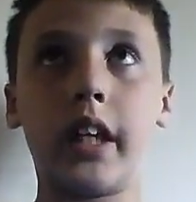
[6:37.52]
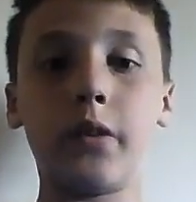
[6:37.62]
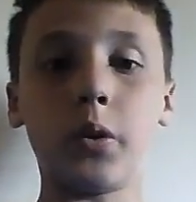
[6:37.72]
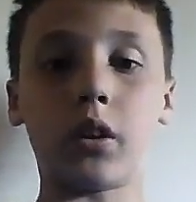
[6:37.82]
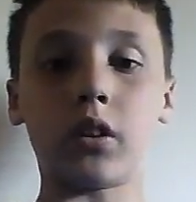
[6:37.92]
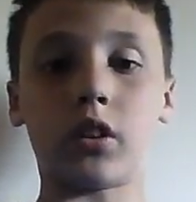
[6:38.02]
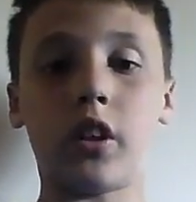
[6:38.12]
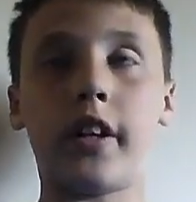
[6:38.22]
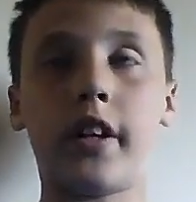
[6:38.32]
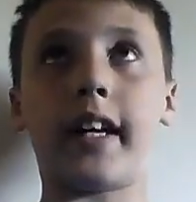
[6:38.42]
if you want
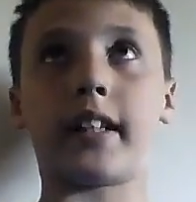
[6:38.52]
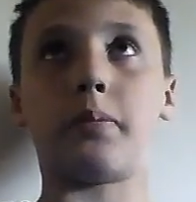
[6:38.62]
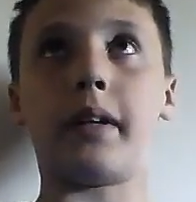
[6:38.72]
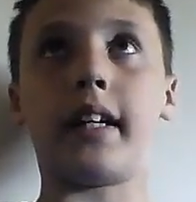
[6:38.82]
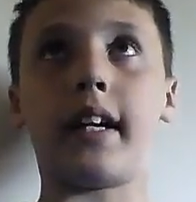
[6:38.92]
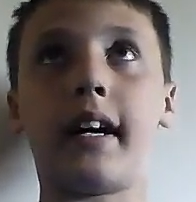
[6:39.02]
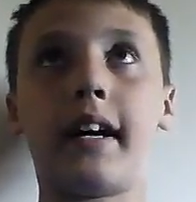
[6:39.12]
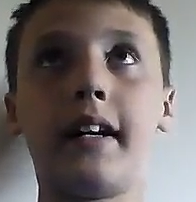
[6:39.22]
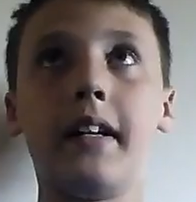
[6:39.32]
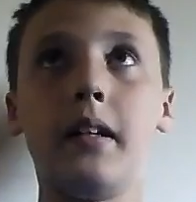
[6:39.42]
to earn XP,
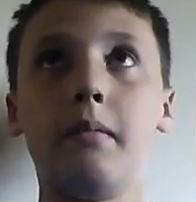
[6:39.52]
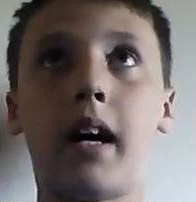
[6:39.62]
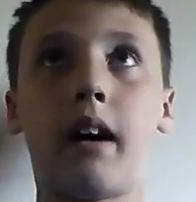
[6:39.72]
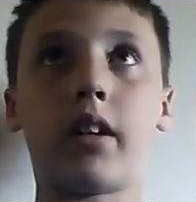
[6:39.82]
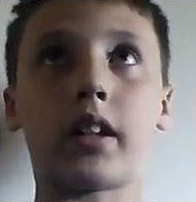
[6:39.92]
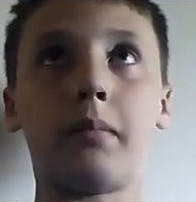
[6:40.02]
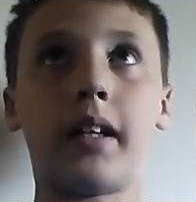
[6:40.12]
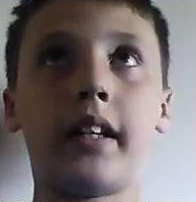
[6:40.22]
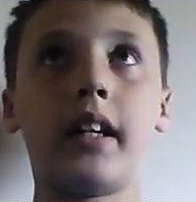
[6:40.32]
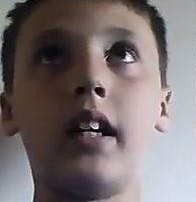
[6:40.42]
um, I
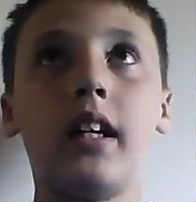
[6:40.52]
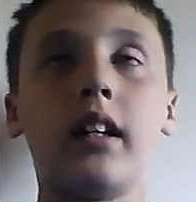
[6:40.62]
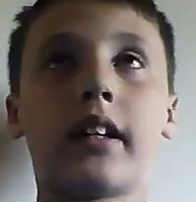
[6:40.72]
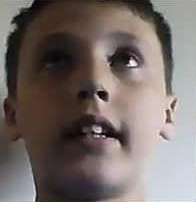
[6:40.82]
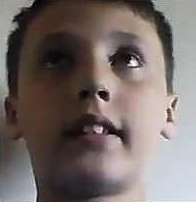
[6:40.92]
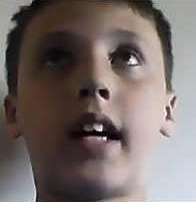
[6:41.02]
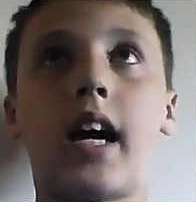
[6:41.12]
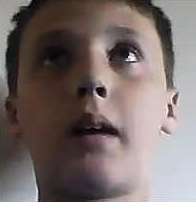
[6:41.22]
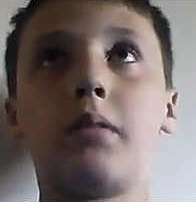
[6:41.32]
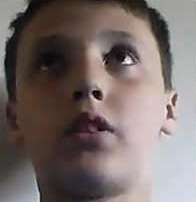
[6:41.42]
recommend Kinetic
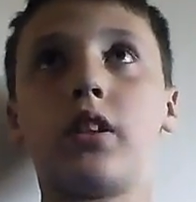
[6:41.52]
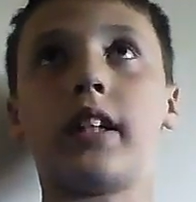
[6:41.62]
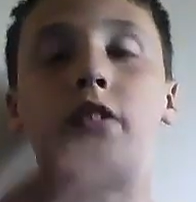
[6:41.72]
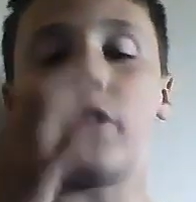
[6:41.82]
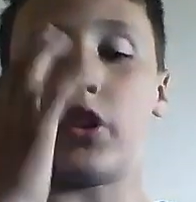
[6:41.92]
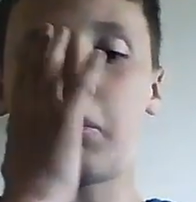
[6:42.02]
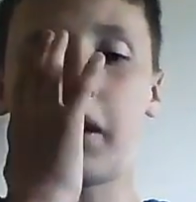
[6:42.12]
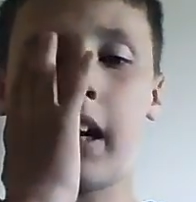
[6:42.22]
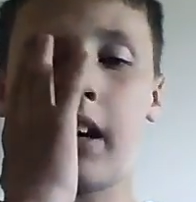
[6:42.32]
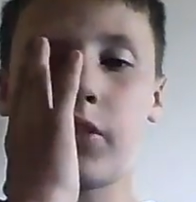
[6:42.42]
armor. It gives you
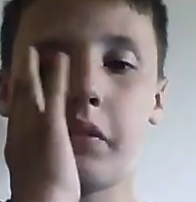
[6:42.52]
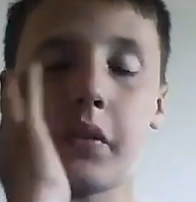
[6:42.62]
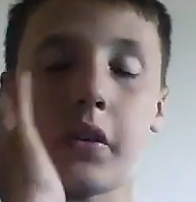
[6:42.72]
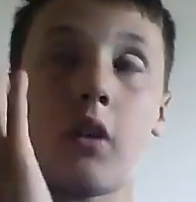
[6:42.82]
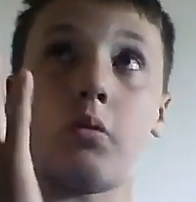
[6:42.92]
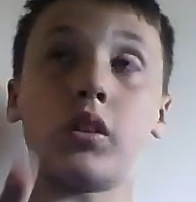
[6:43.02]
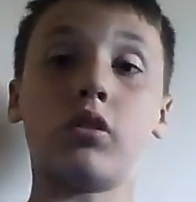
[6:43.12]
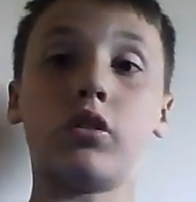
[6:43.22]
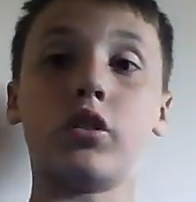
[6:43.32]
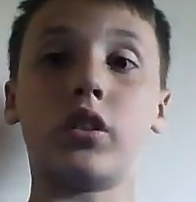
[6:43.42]
double health. So if you've got
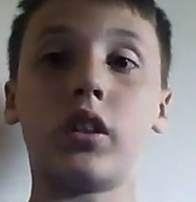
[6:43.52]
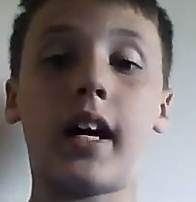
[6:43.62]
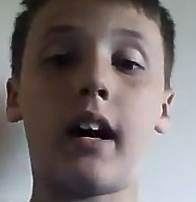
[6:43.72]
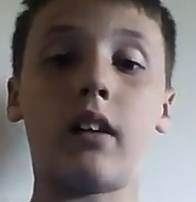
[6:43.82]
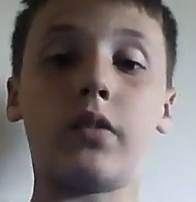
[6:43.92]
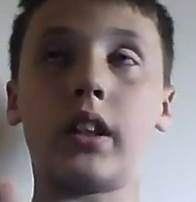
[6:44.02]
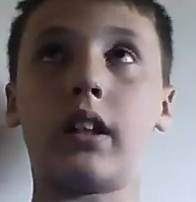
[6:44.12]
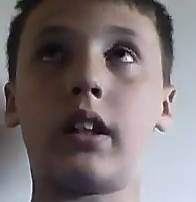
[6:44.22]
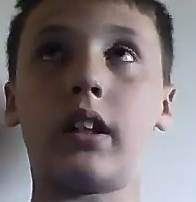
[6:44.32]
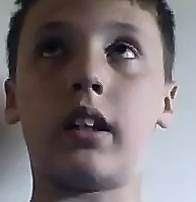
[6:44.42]
100 health,
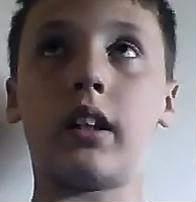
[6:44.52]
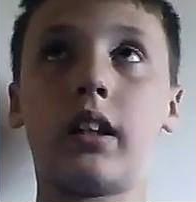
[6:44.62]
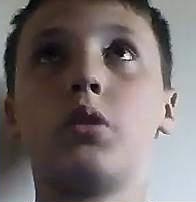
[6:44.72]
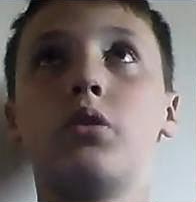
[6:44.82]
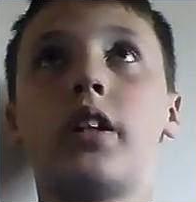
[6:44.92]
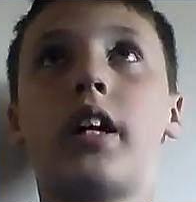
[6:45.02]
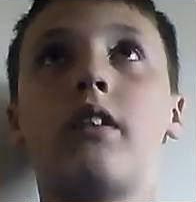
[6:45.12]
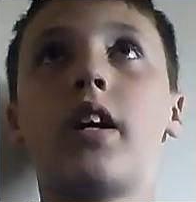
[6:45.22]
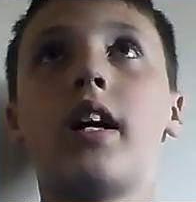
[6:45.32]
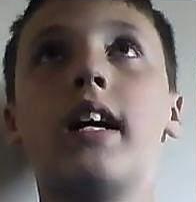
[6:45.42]
you have 200
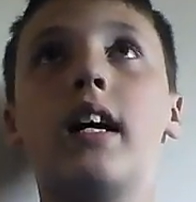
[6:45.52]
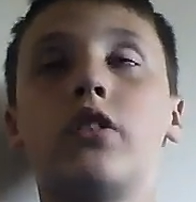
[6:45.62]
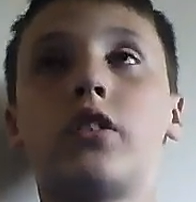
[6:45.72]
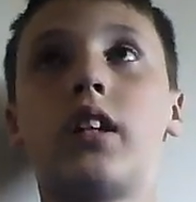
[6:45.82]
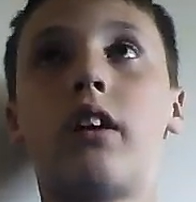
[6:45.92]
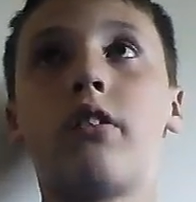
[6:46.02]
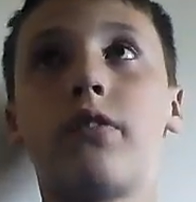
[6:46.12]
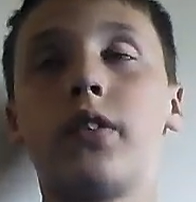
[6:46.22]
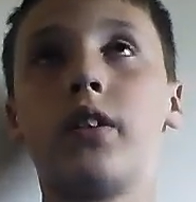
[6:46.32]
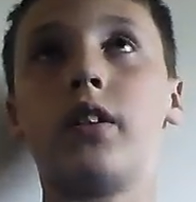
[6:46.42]
health.
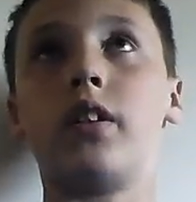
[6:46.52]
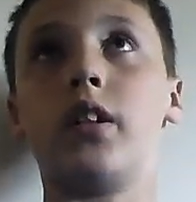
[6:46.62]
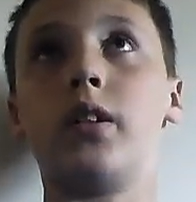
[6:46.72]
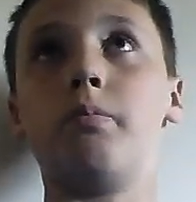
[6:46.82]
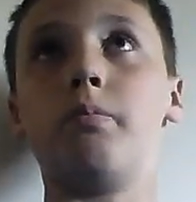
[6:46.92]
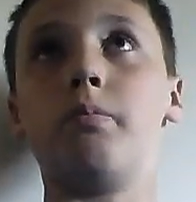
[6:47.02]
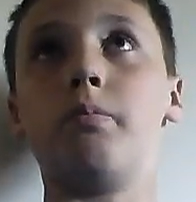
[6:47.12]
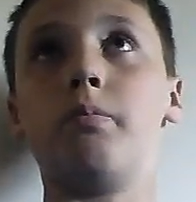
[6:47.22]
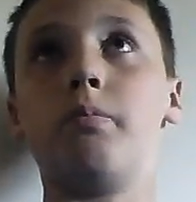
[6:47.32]
Seraph, um,